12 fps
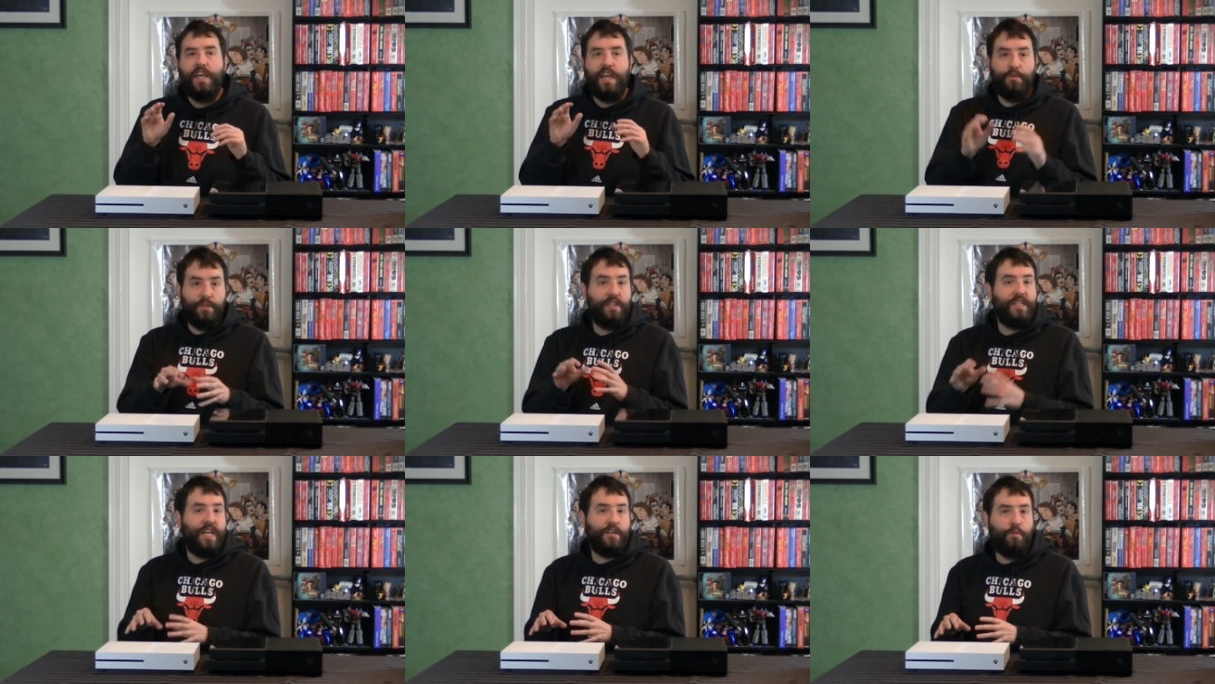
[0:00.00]
It will
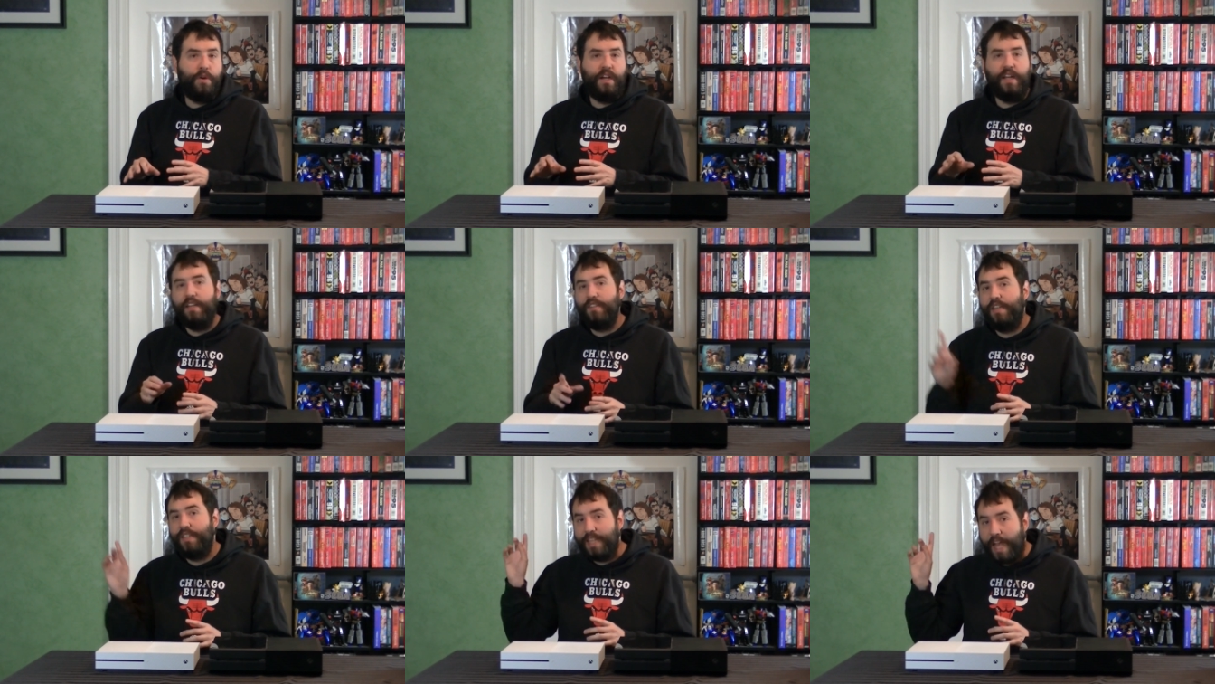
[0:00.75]
detect what it is
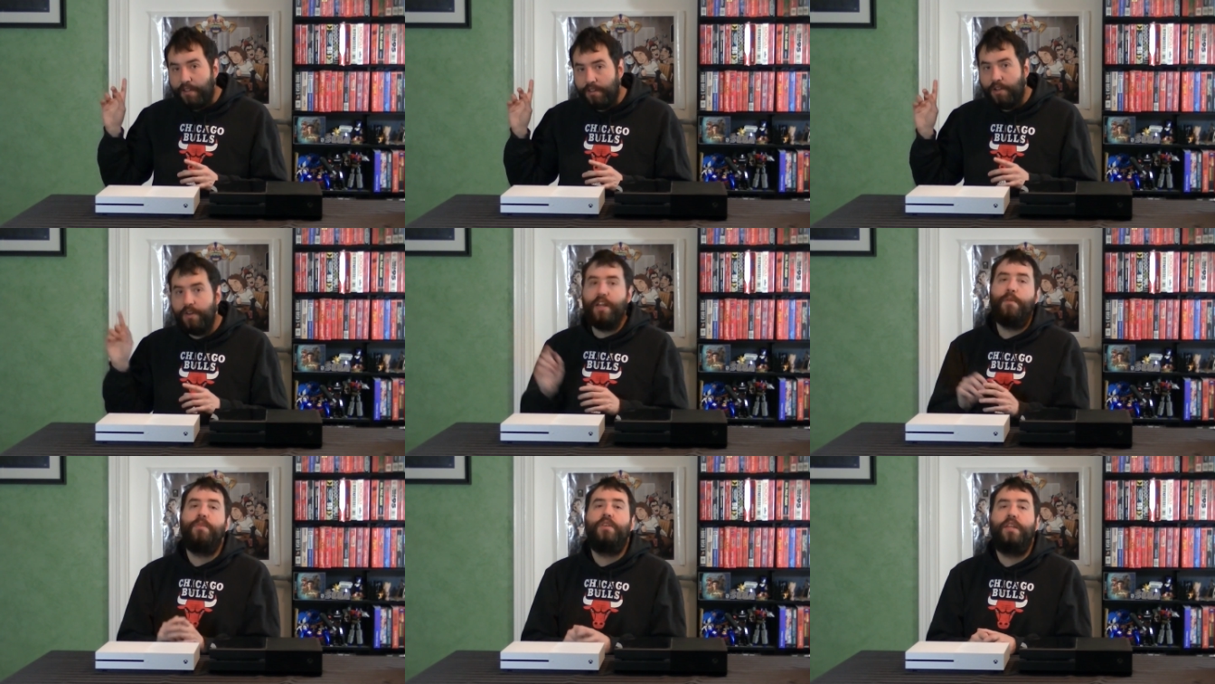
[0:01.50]
and download an
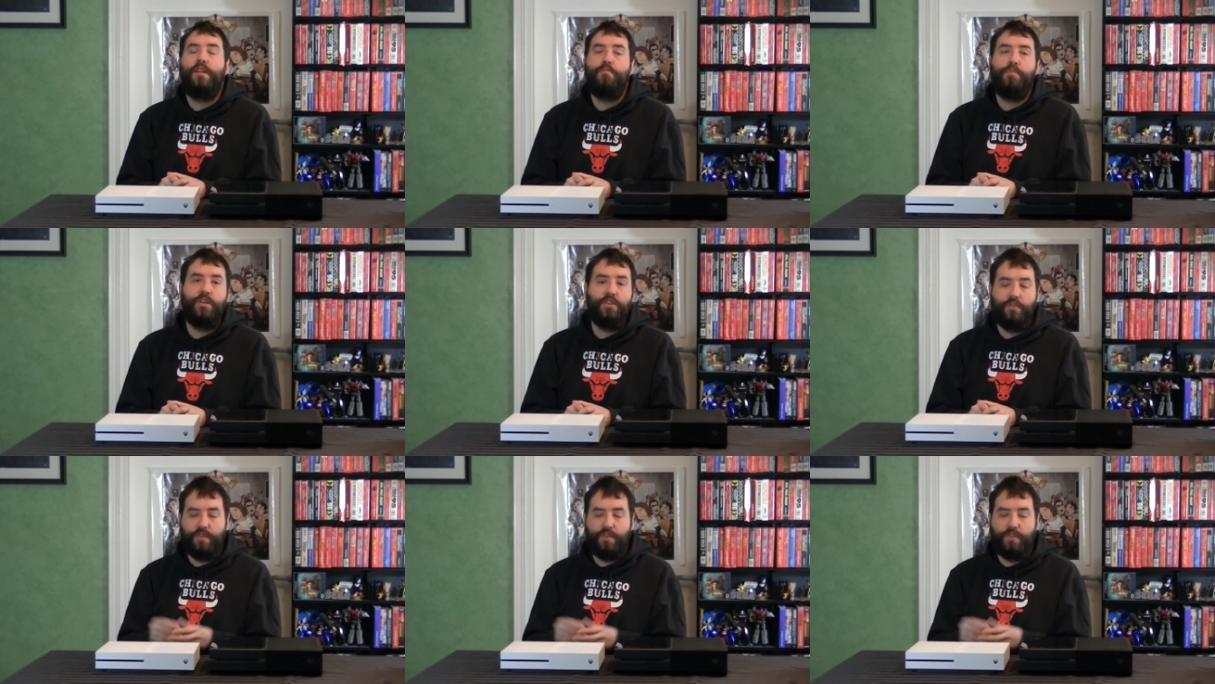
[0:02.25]
emulated build of